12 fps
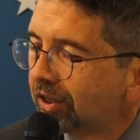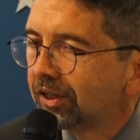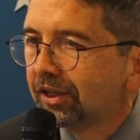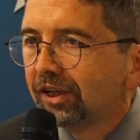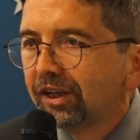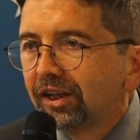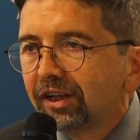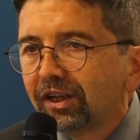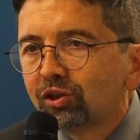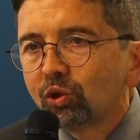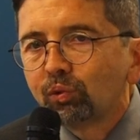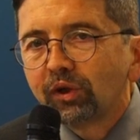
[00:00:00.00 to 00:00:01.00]
uh,
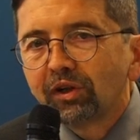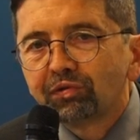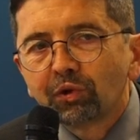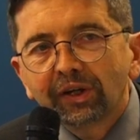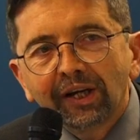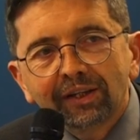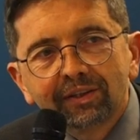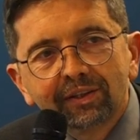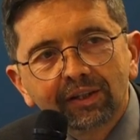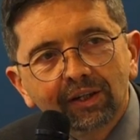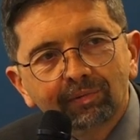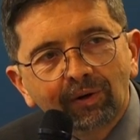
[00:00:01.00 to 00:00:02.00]
NATO, we forget
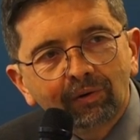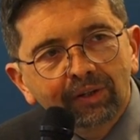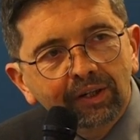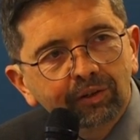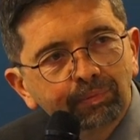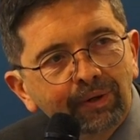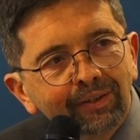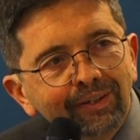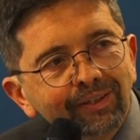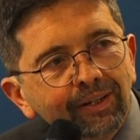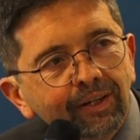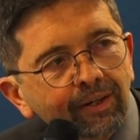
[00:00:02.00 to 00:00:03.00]
uh, about that, but
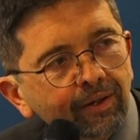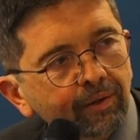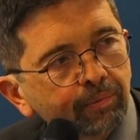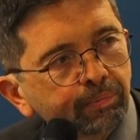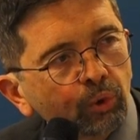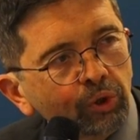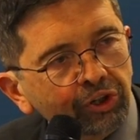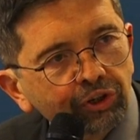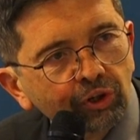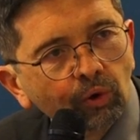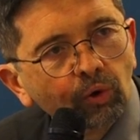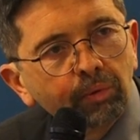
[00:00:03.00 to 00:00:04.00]
is a
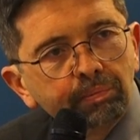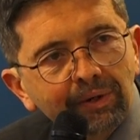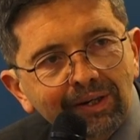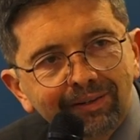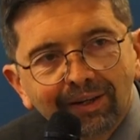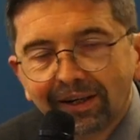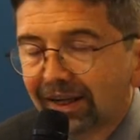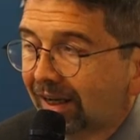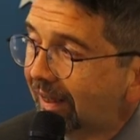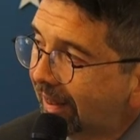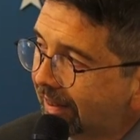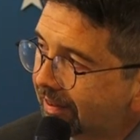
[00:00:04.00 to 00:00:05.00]
political military
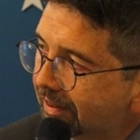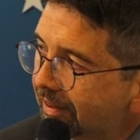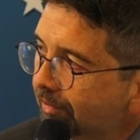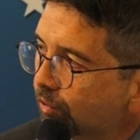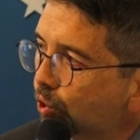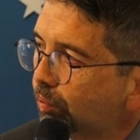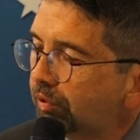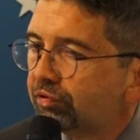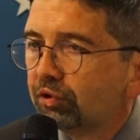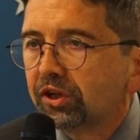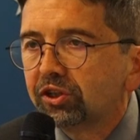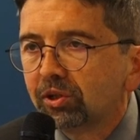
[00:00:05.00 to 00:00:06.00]
alliance. So
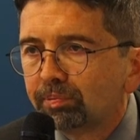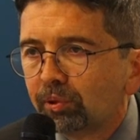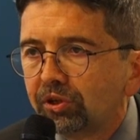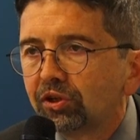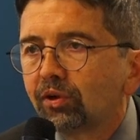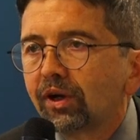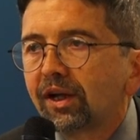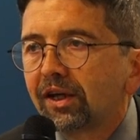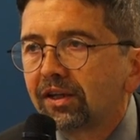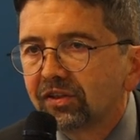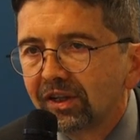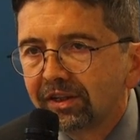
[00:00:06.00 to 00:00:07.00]
before it's a political
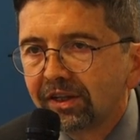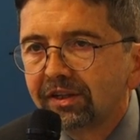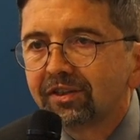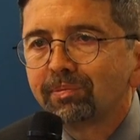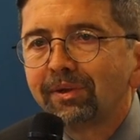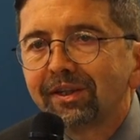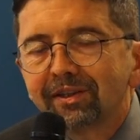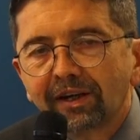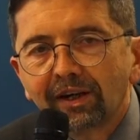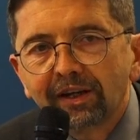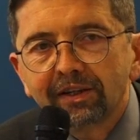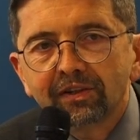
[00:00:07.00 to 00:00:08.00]
alliance and then it's a
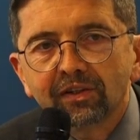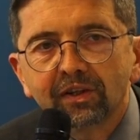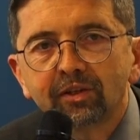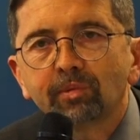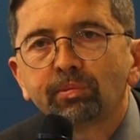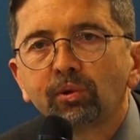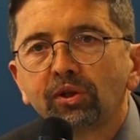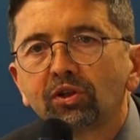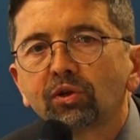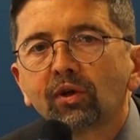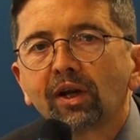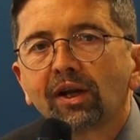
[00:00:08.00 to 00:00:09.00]
military alliance. It's a
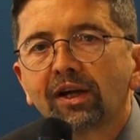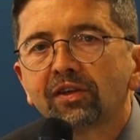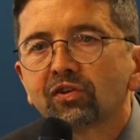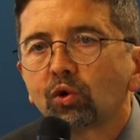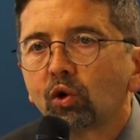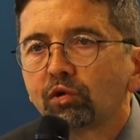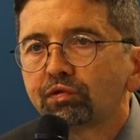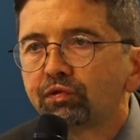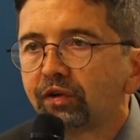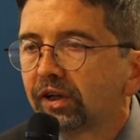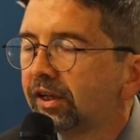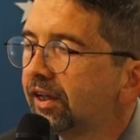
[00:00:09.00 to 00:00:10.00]
political alliance
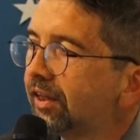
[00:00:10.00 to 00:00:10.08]
of uh,